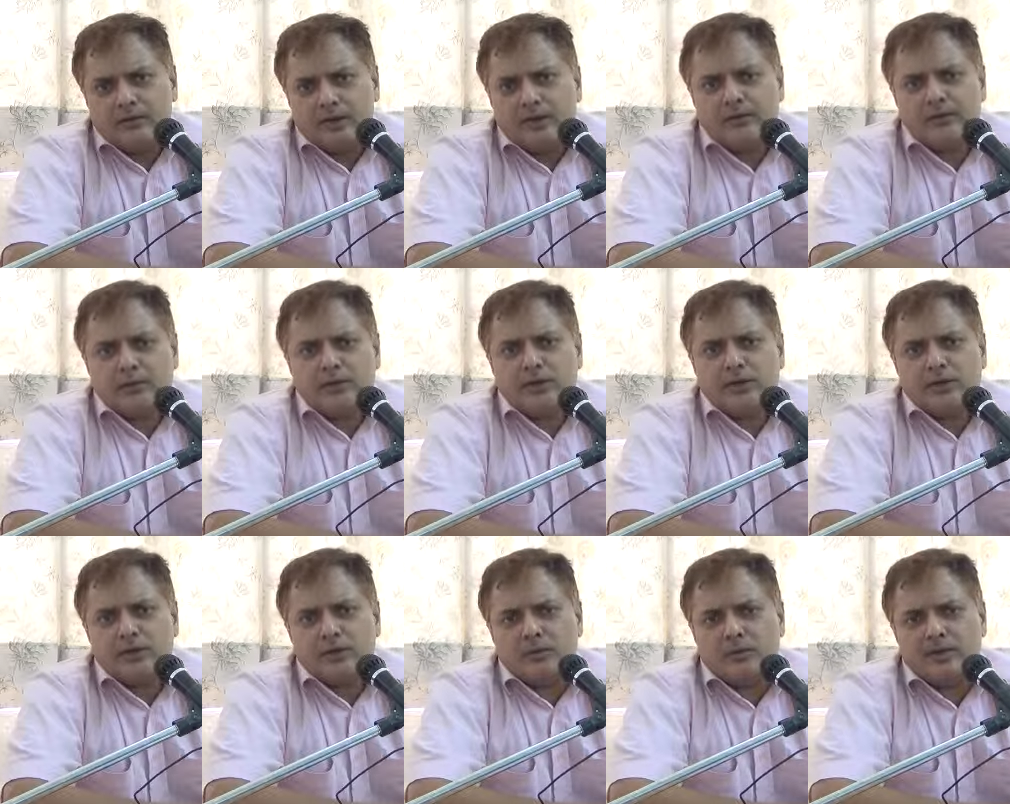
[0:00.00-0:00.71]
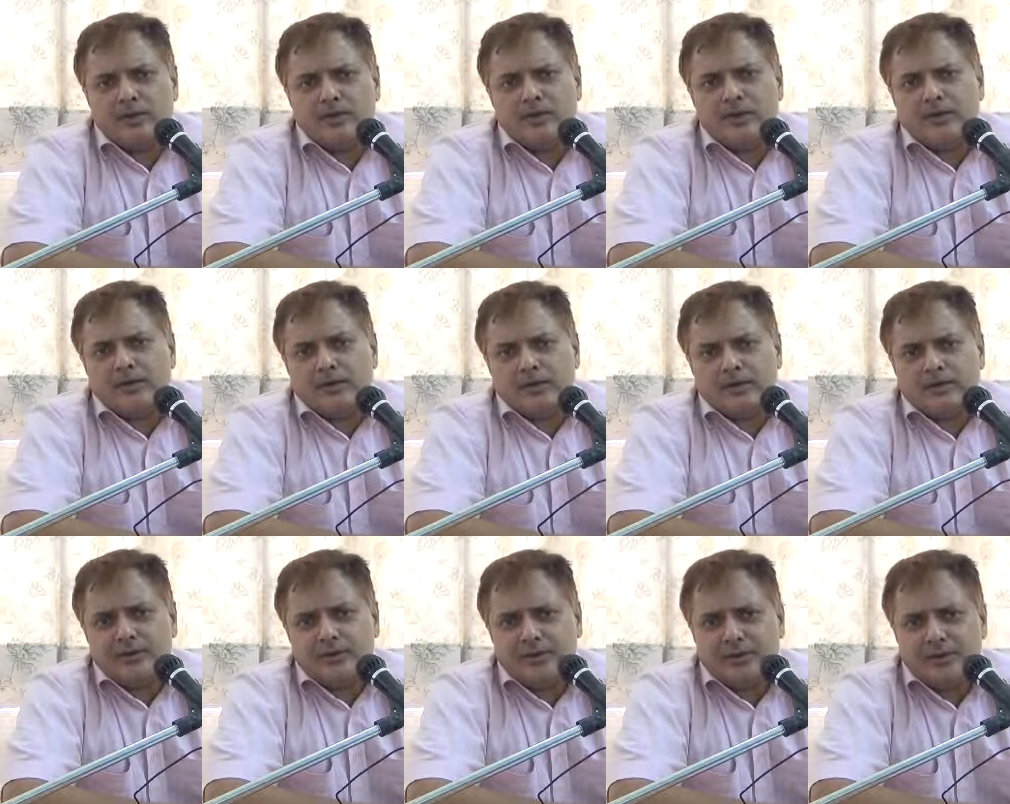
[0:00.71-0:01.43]
they'll put a notice that
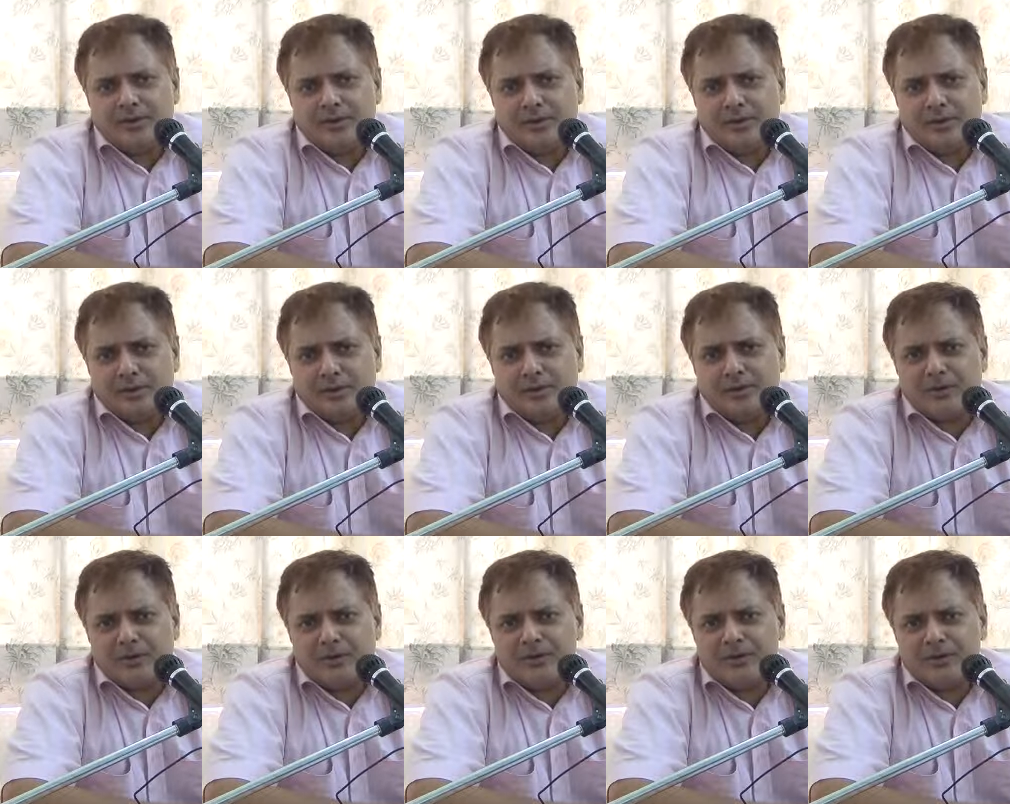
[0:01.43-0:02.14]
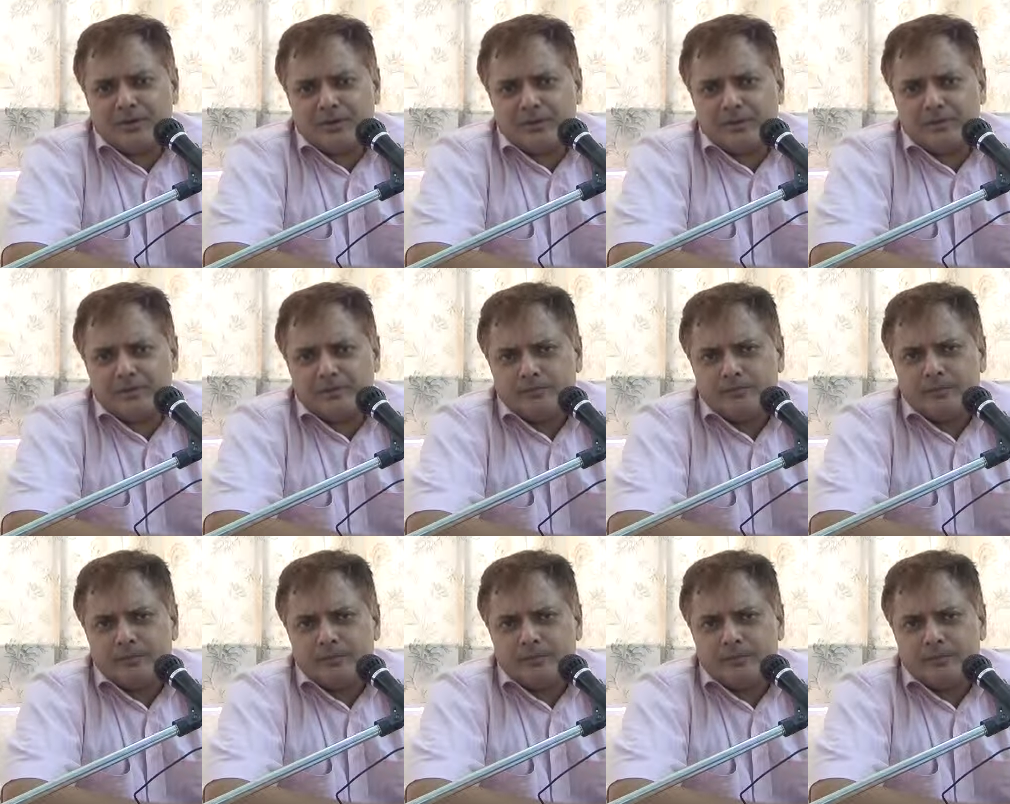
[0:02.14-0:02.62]
enter at your own risk.